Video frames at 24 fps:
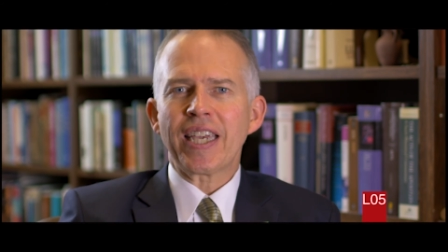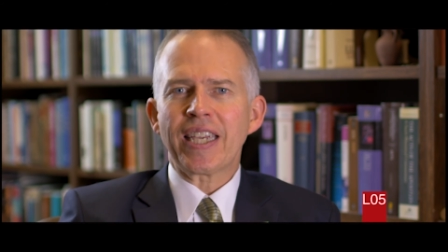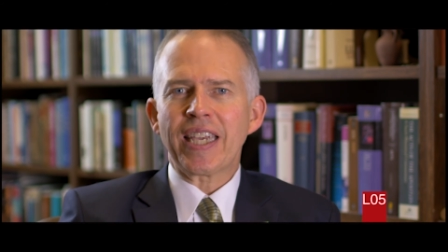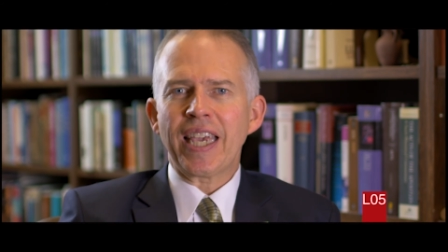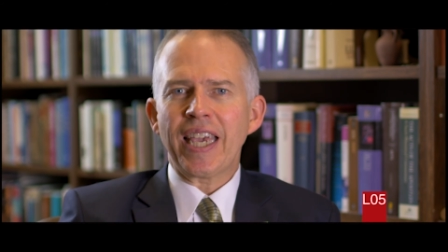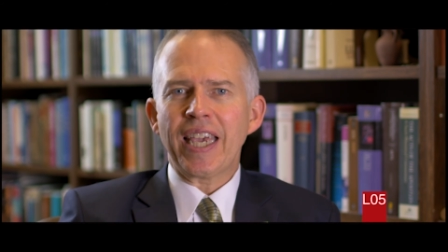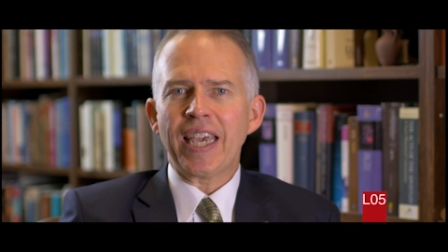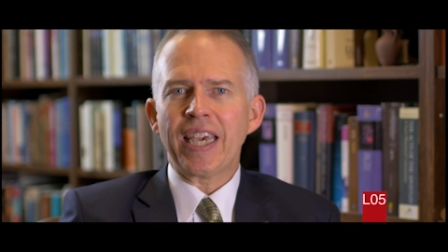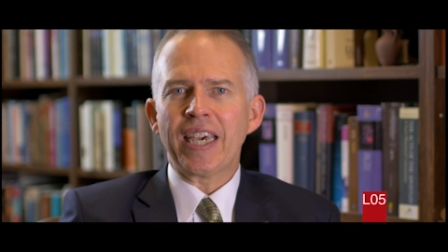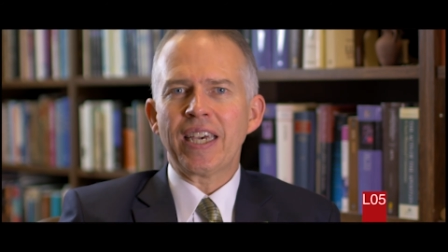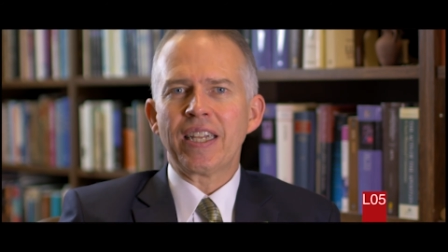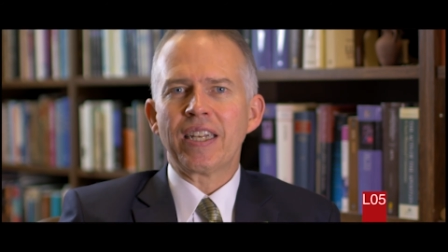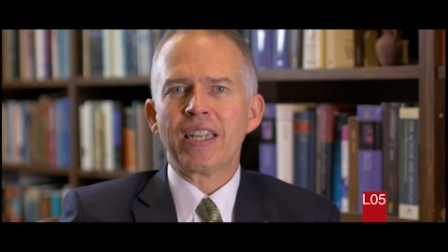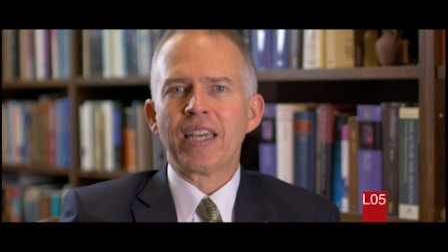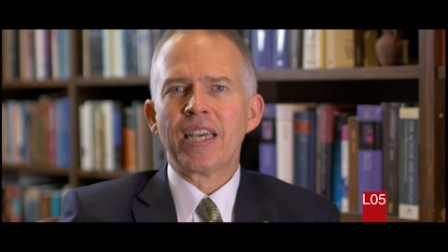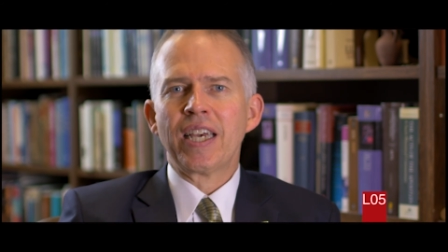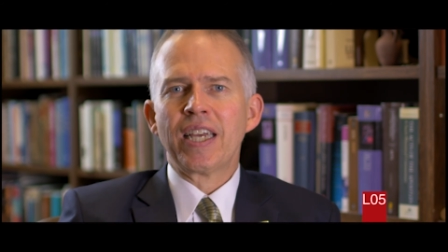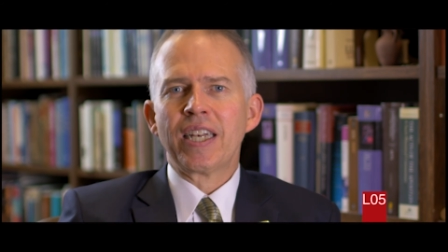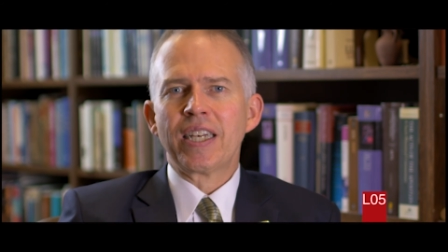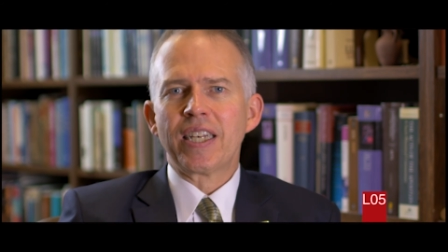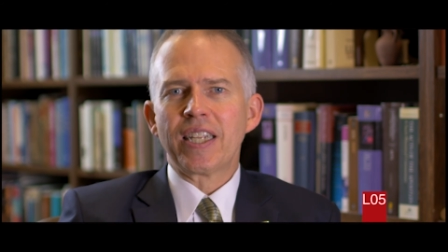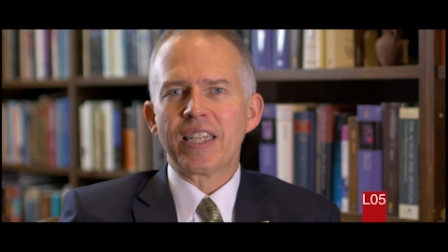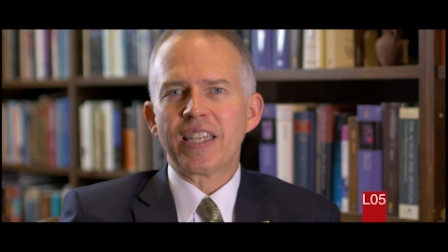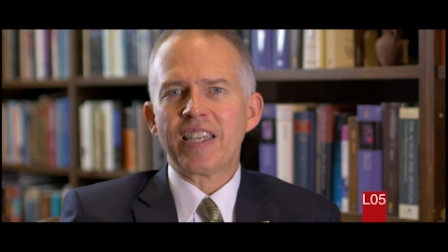can
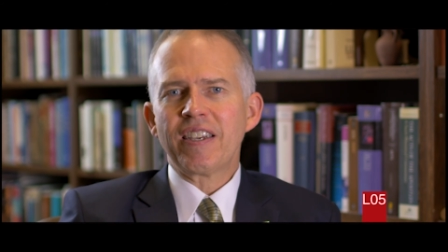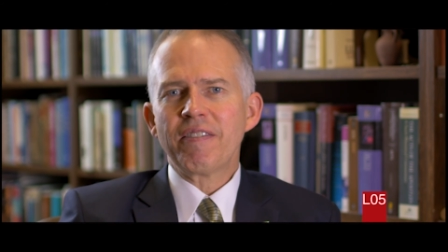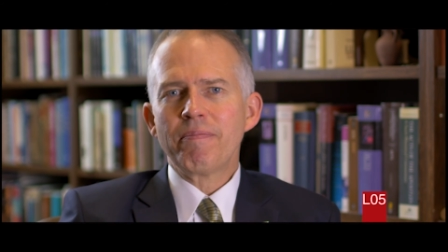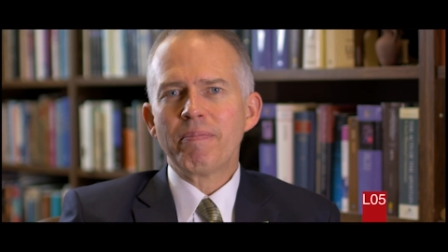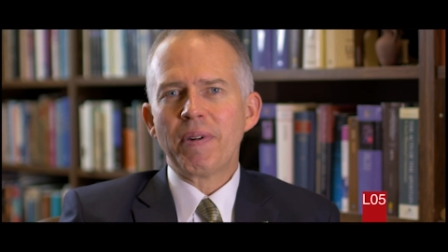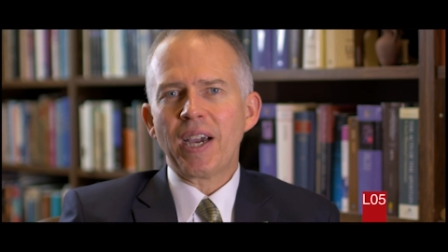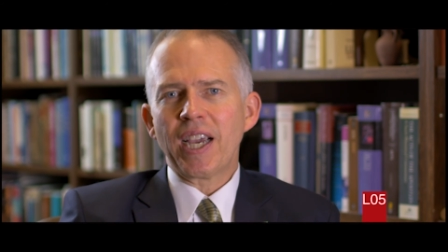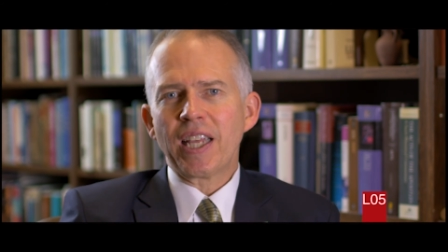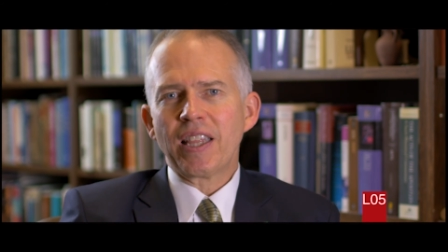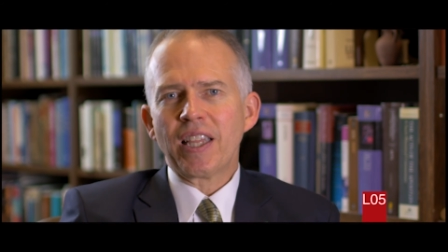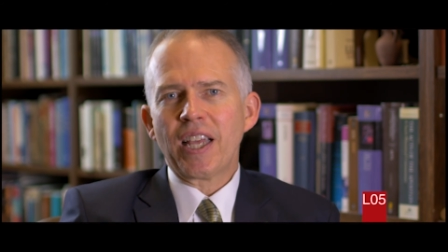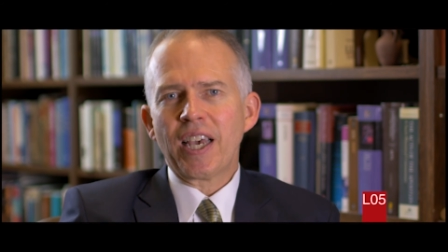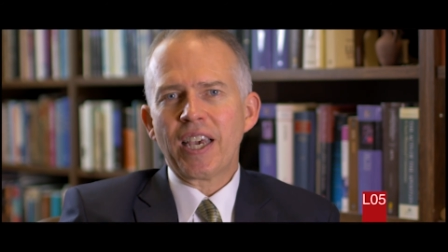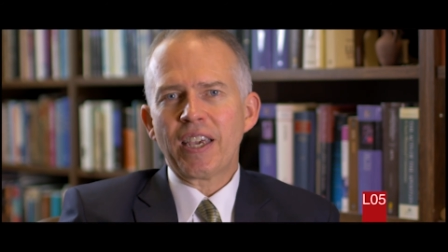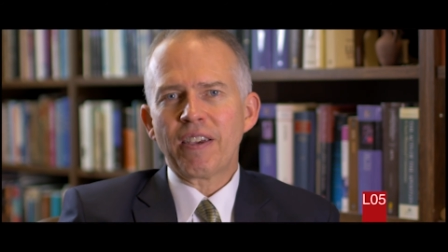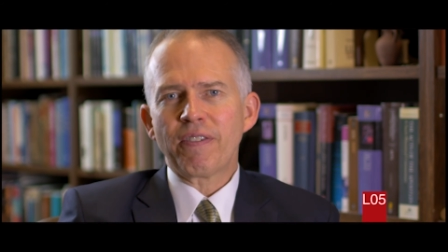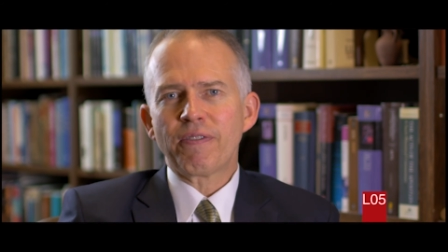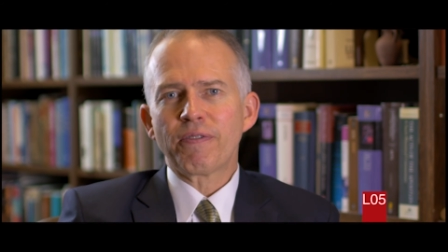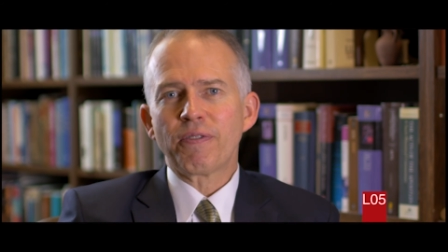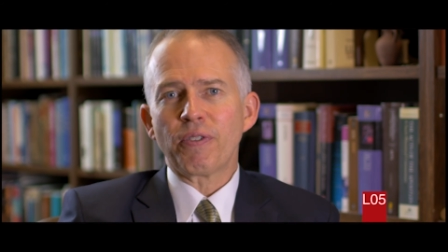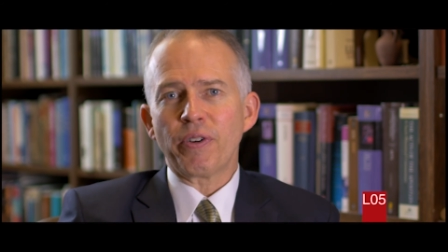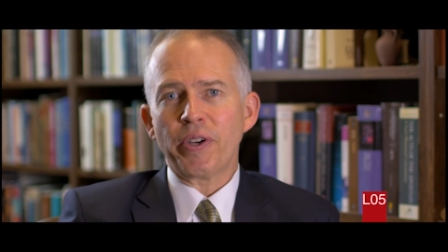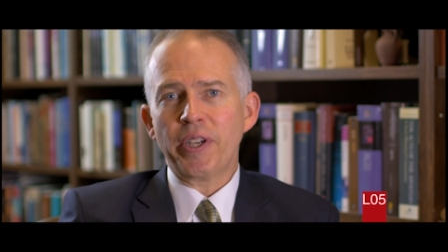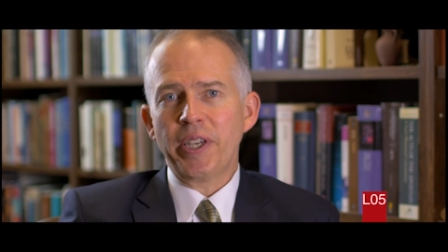to give my life
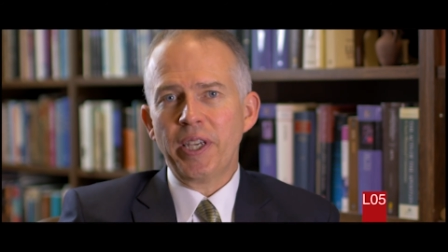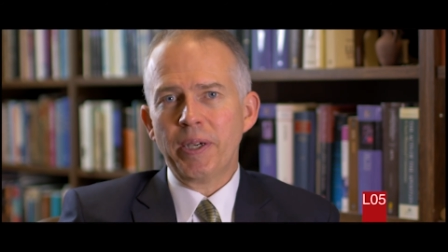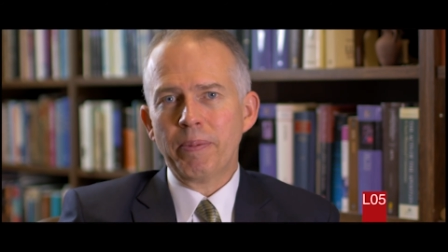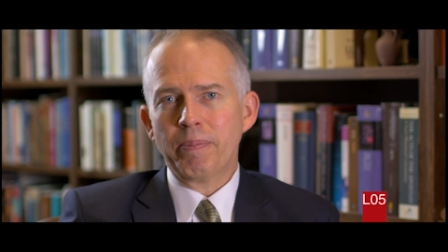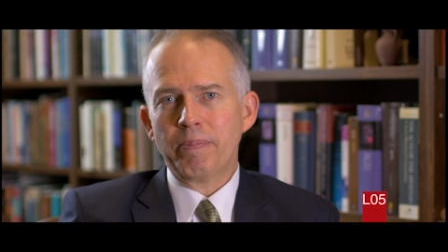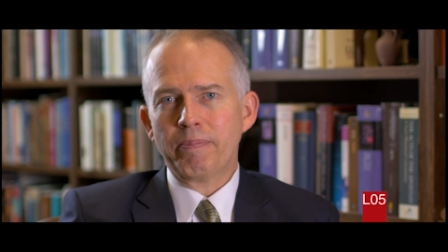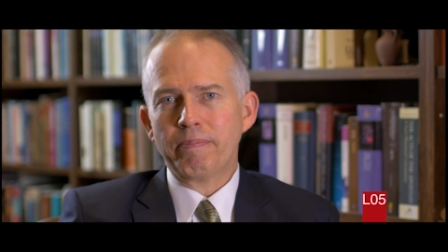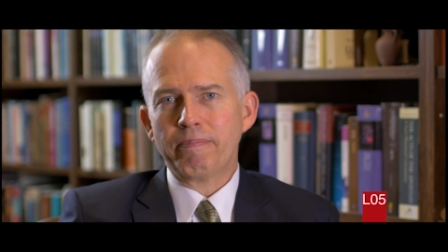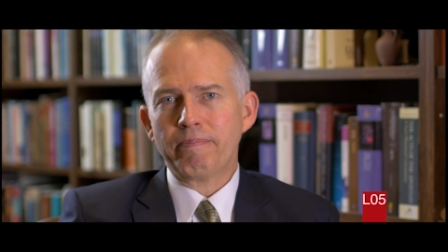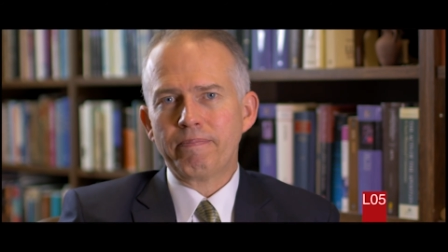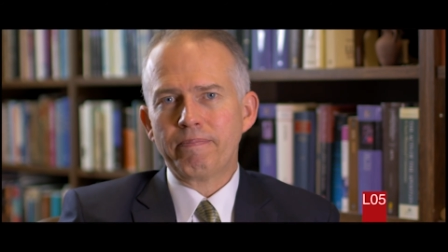for Him.